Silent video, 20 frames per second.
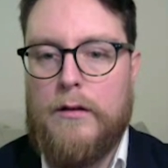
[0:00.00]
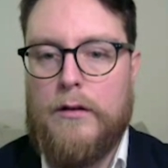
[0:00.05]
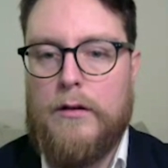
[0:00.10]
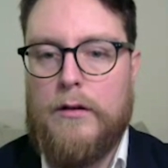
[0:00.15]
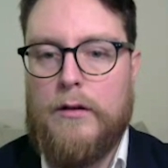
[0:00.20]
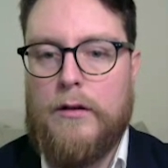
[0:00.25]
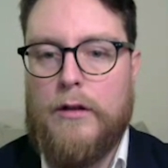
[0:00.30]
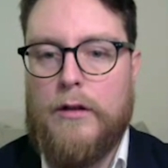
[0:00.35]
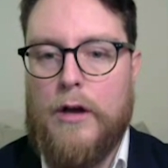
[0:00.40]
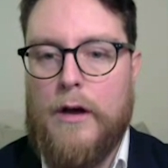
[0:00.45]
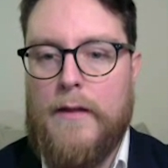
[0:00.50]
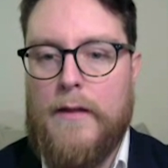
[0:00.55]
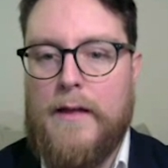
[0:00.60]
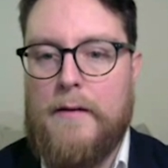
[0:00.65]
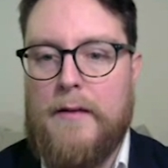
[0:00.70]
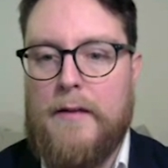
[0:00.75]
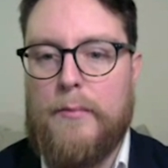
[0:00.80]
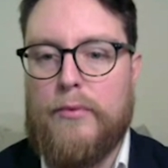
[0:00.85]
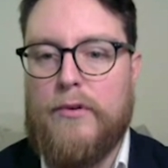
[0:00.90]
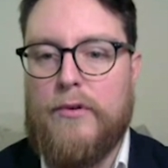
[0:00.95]
Go out there and
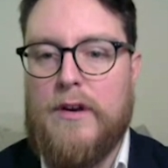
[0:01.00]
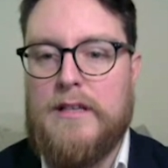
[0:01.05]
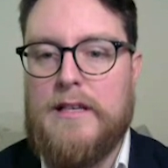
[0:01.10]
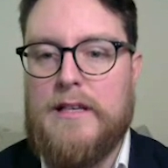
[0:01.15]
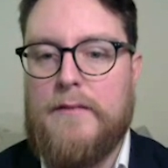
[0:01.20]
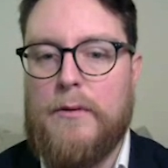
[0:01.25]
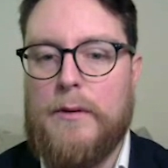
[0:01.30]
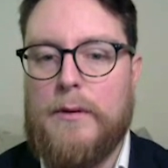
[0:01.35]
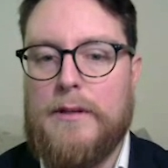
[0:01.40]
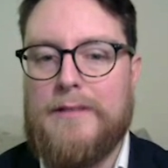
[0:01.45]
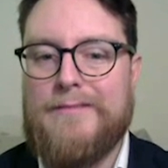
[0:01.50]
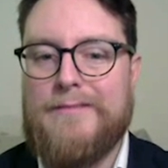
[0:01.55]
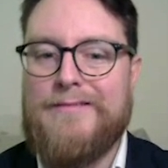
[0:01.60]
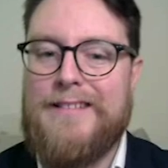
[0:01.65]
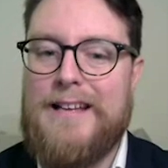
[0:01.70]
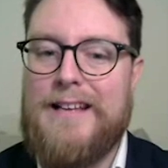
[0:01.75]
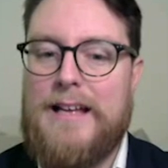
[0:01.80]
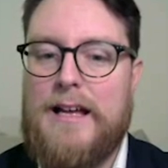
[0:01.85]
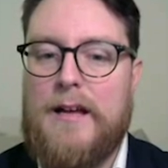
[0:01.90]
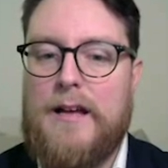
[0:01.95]
impress everyone.
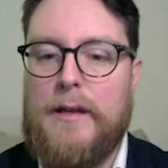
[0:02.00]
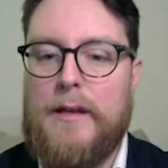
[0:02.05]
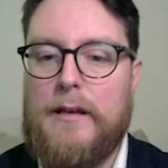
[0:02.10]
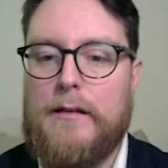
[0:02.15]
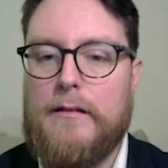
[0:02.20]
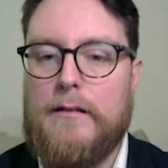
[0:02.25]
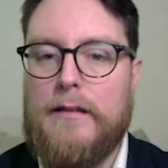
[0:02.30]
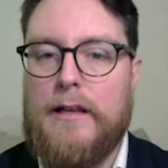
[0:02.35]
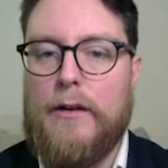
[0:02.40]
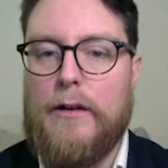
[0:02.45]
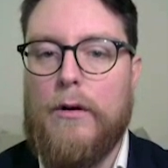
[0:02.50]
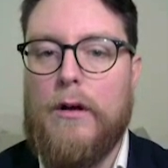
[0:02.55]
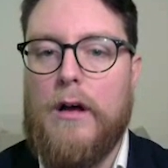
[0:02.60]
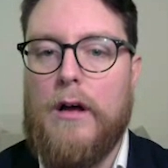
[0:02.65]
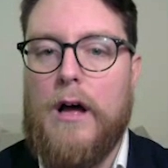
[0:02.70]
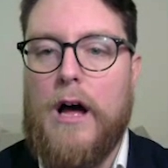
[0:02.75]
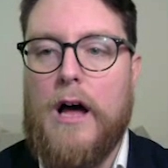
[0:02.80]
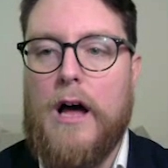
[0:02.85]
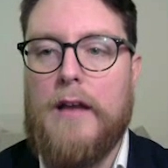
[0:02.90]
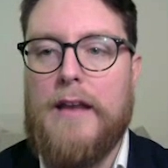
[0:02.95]
I mean, they're not
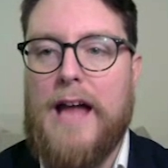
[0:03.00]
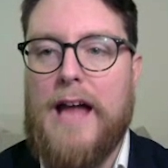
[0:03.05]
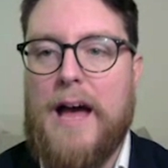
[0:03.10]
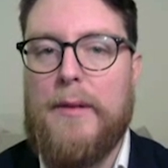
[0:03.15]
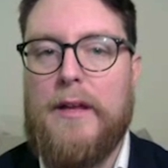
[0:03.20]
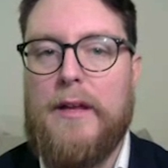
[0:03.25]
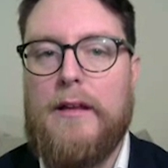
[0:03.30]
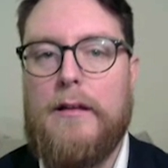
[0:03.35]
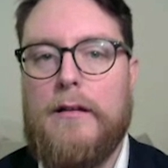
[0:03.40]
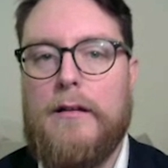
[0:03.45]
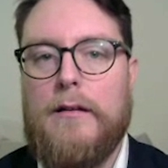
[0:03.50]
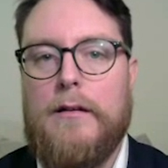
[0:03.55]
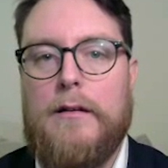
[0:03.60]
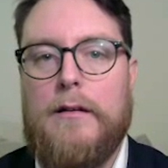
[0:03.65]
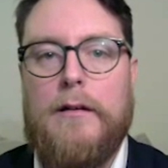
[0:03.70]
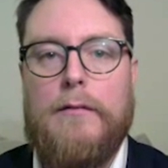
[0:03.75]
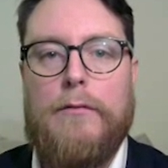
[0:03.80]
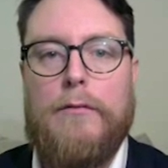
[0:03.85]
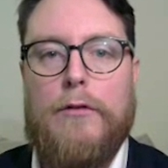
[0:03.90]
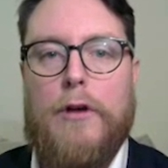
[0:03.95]
unhappy.
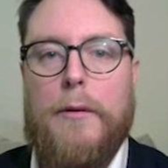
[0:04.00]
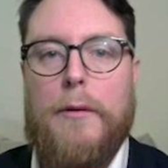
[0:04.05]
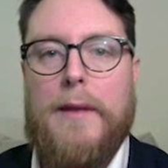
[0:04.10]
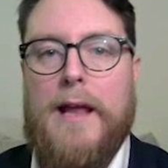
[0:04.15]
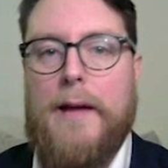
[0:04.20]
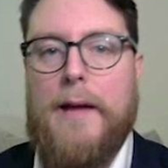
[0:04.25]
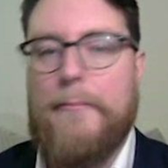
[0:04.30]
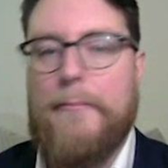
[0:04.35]
We'll go with that.